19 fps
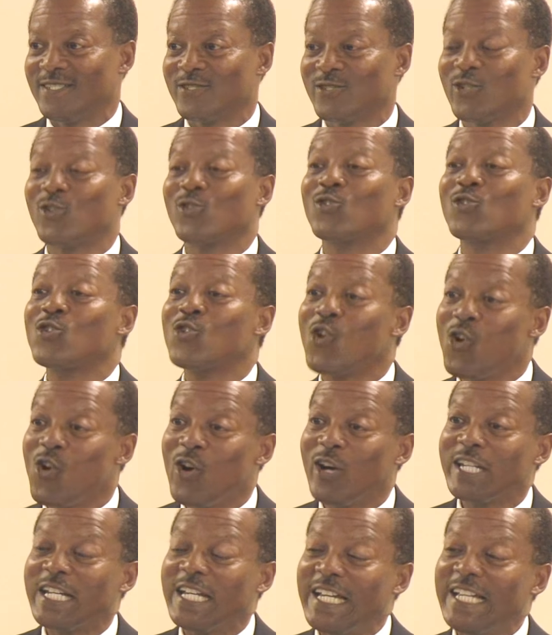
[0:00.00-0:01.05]
The
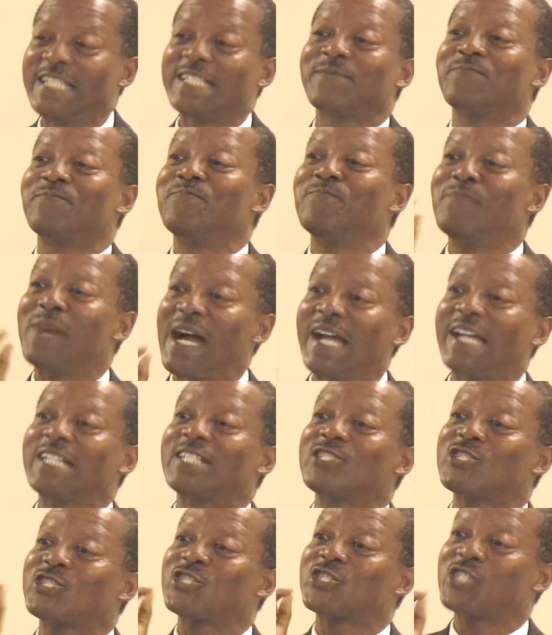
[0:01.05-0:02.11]
Lord is my
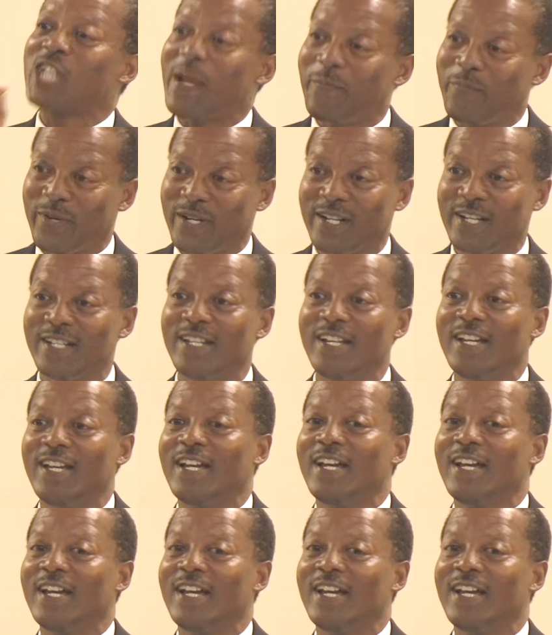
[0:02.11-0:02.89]
shepherd,